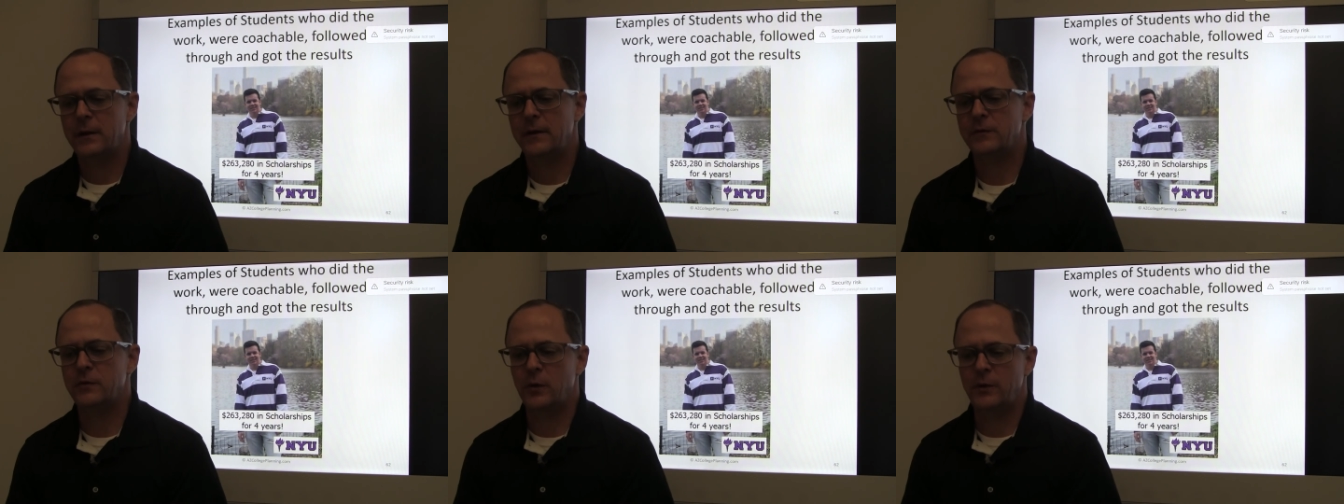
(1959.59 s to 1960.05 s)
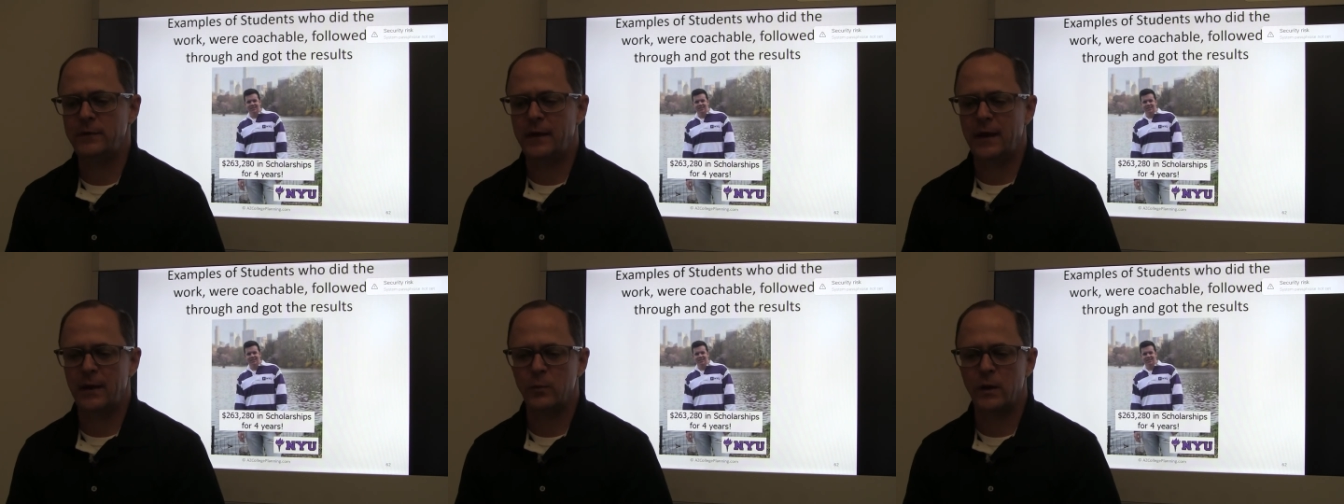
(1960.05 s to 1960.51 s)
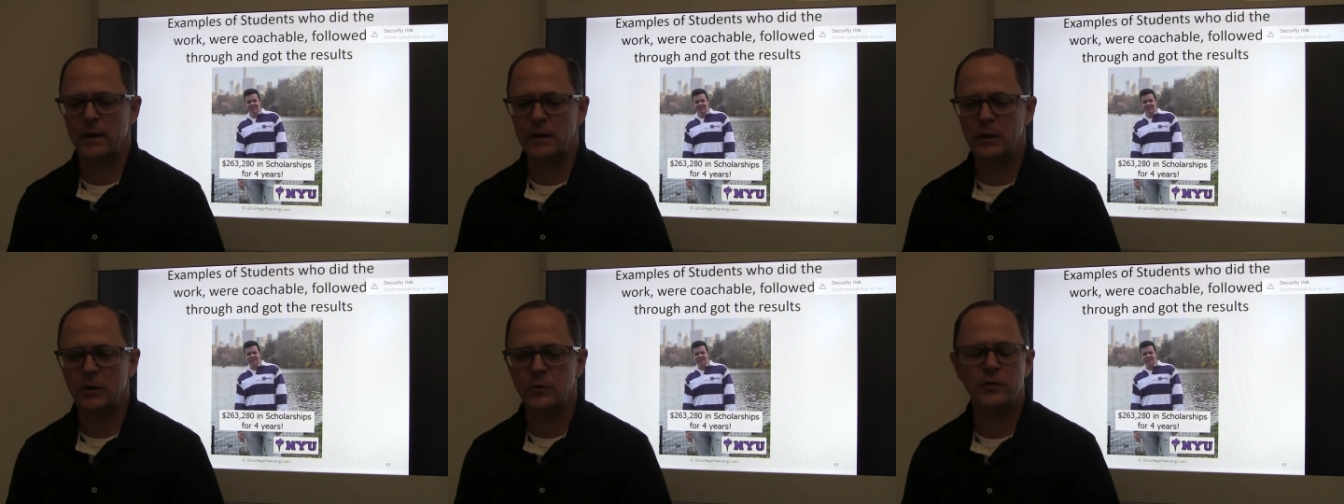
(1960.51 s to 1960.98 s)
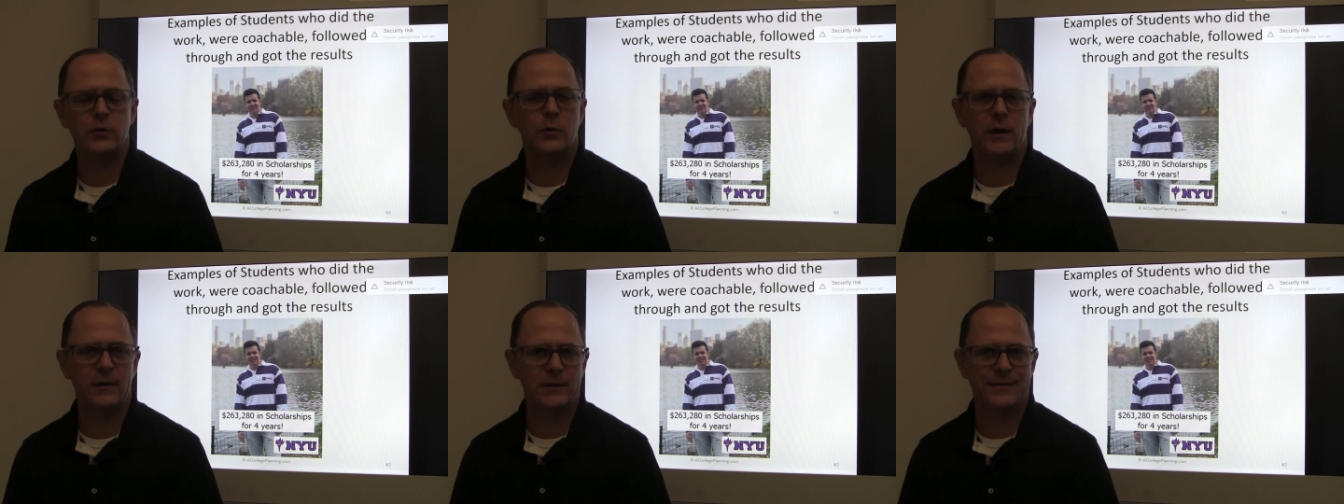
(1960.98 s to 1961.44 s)
He's going to NYU.
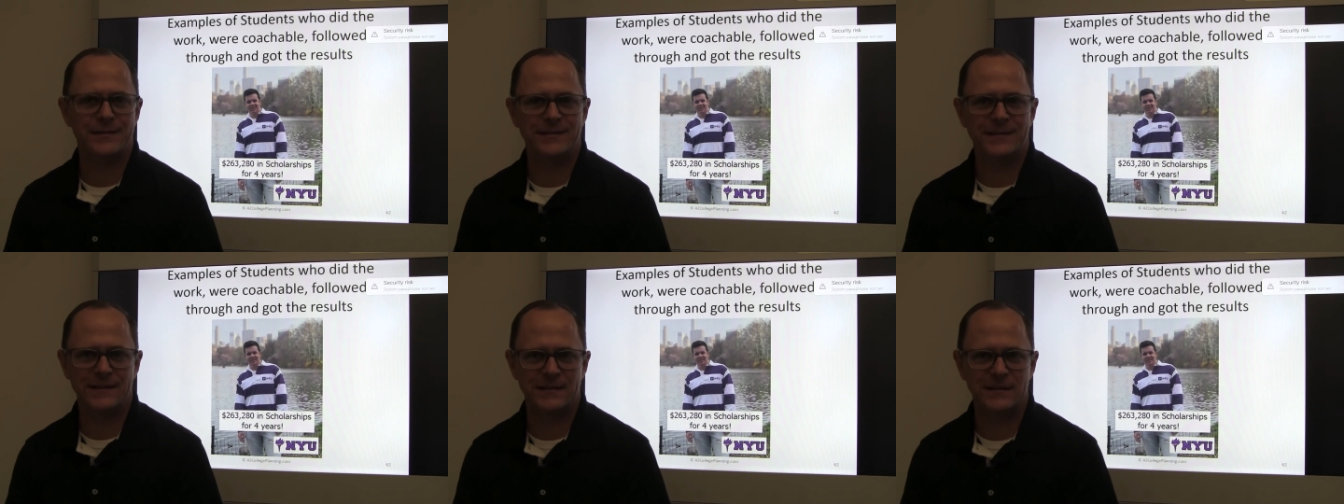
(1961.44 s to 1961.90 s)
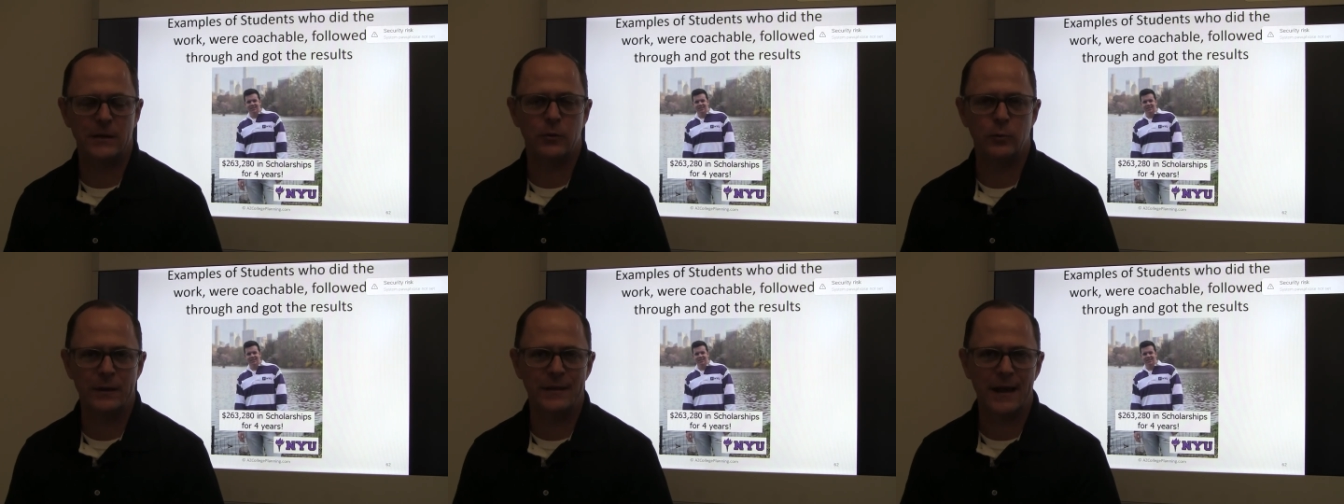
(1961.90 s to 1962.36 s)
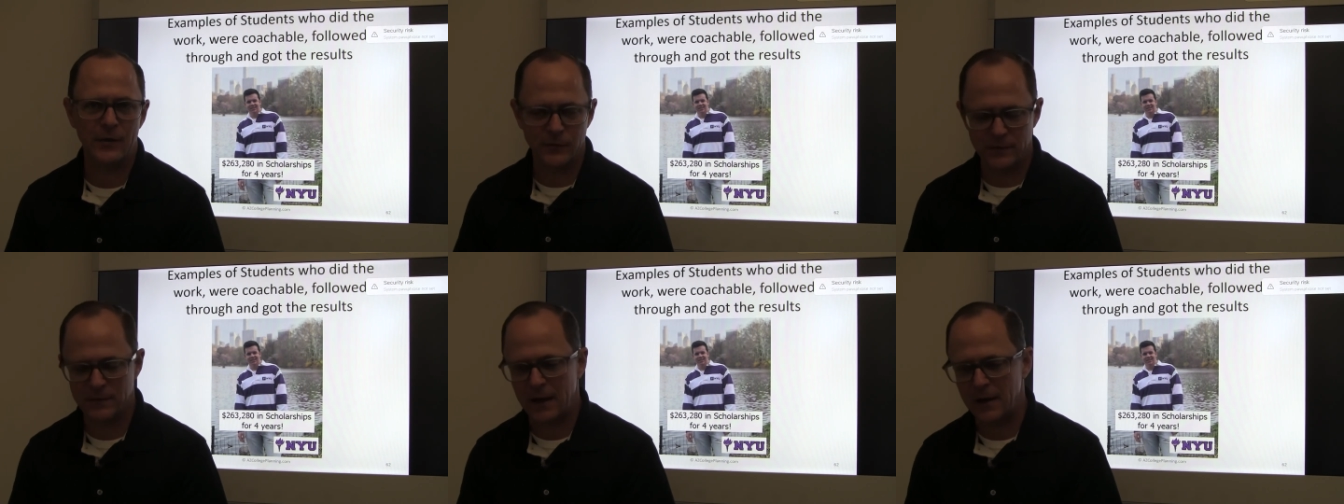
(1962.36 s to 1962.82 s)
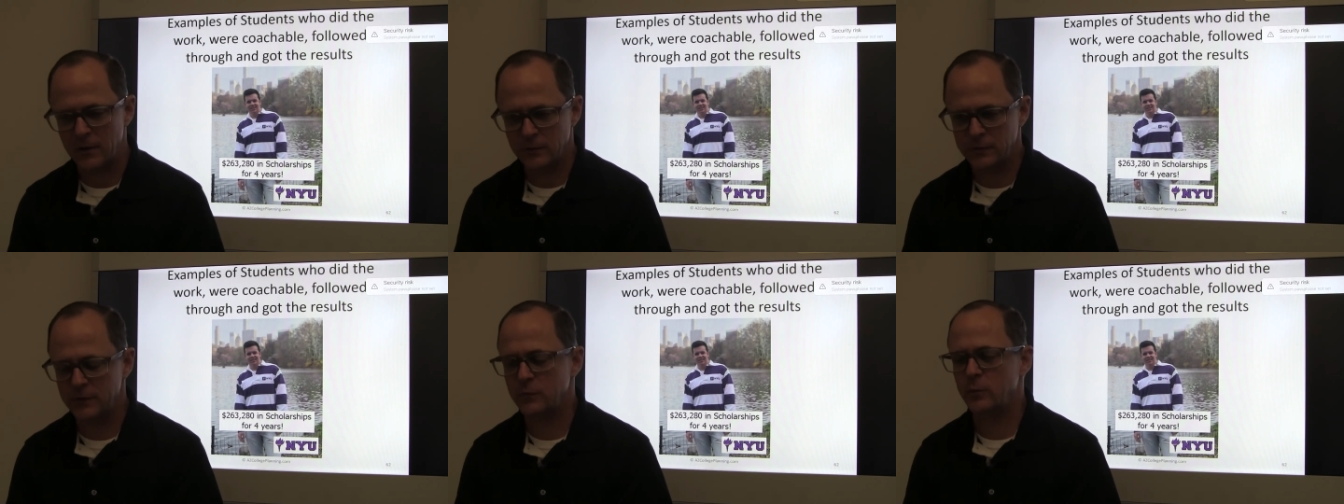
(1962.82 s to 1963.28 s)

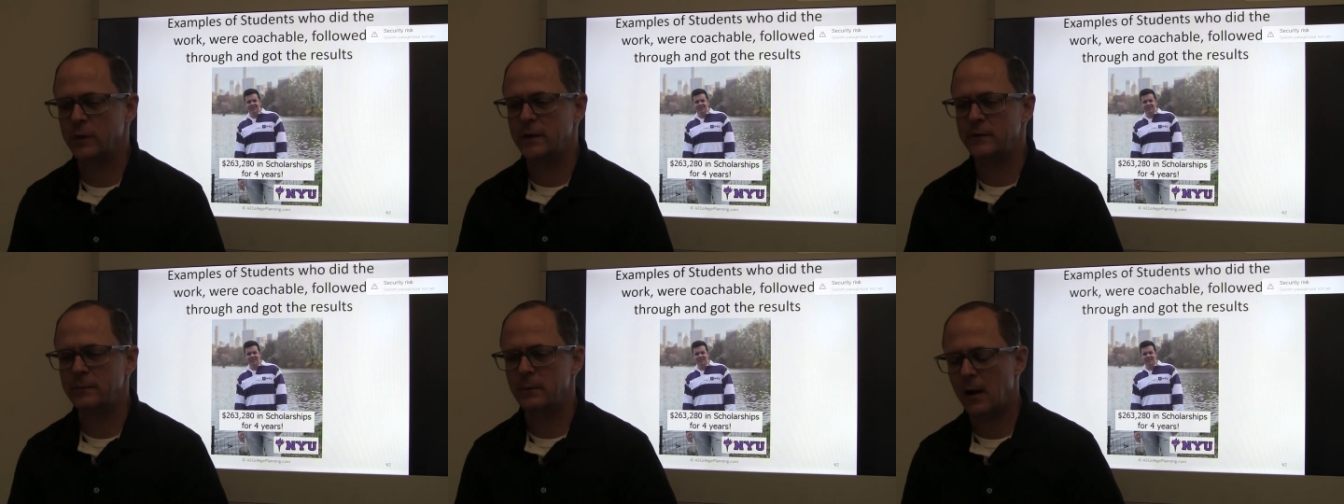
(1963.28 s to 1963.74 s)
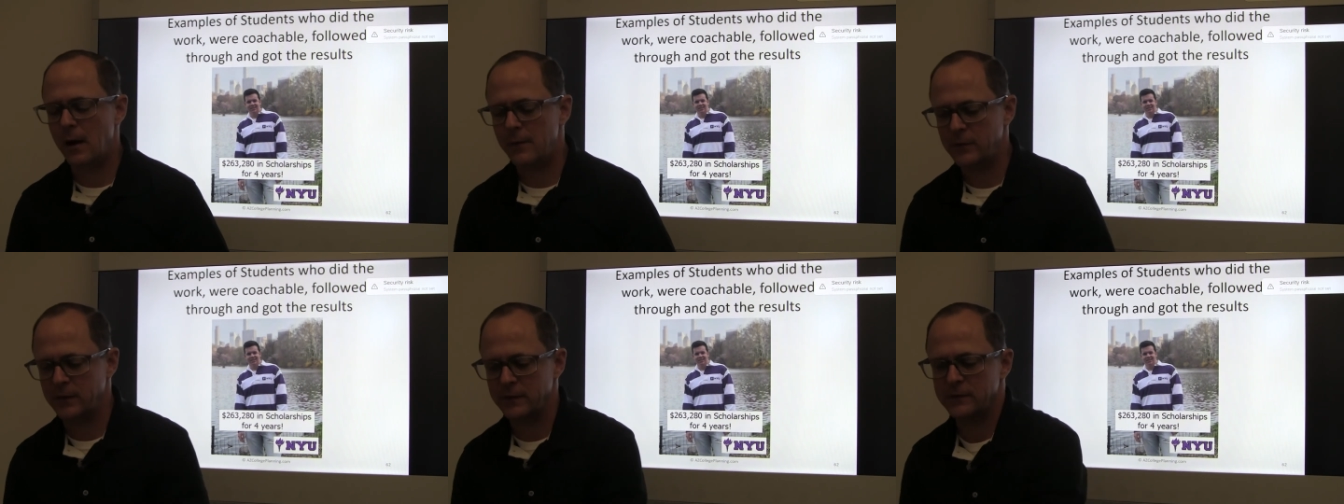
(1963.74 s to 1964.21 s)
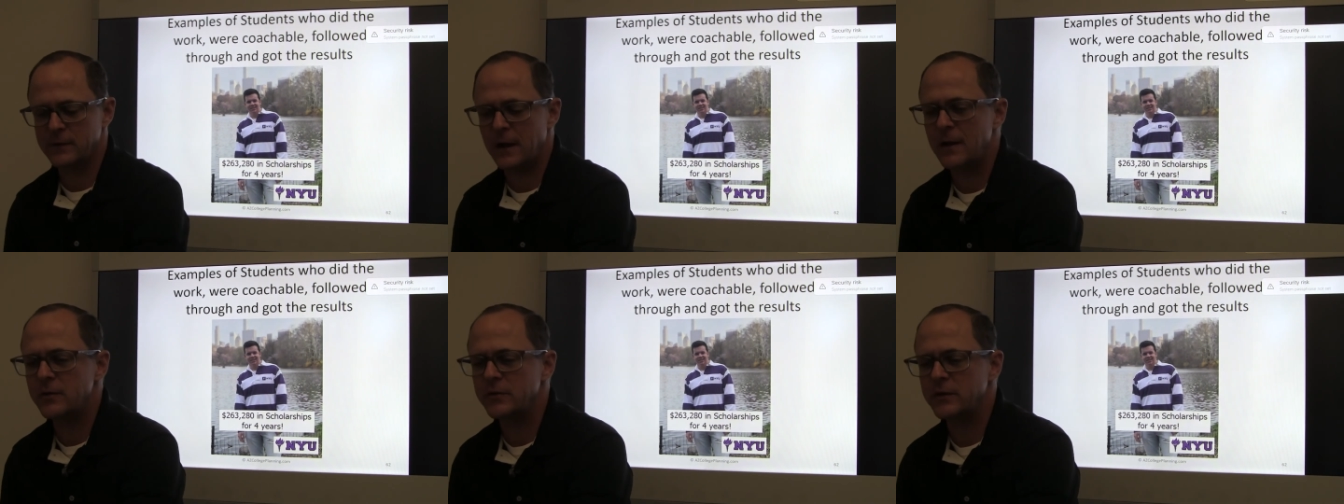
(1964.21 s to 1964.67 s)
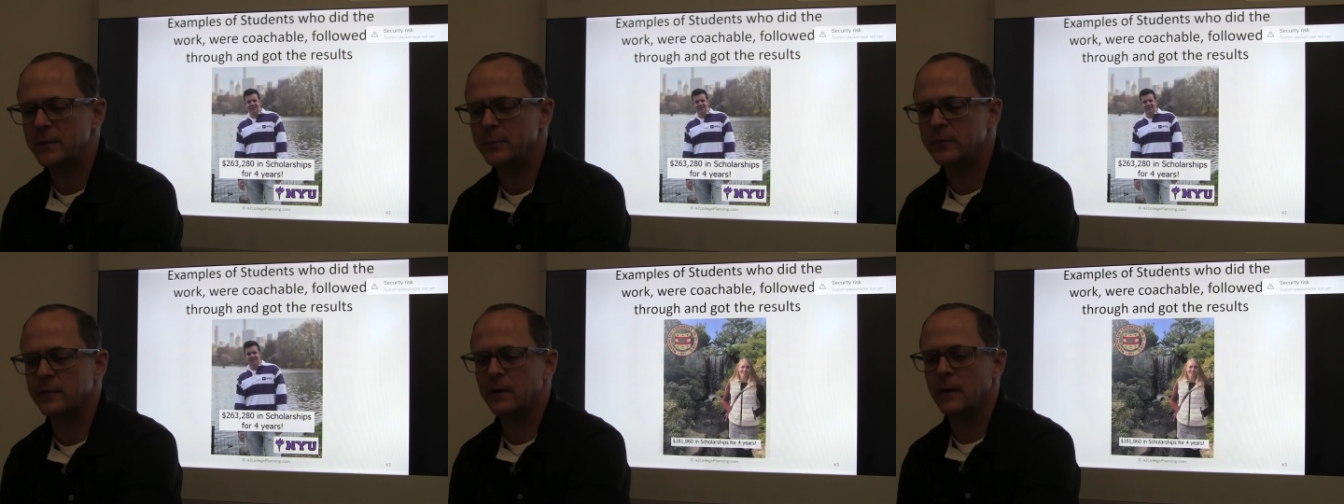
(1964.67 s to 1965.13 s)
$263,000 is what he's offered in
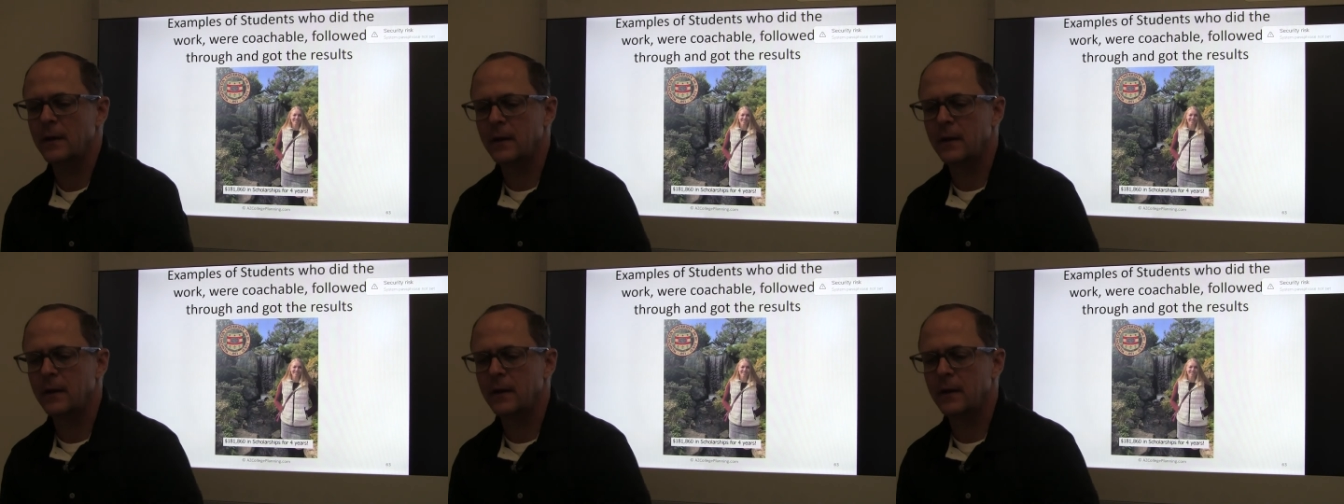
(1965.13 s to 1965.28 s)
scholarships.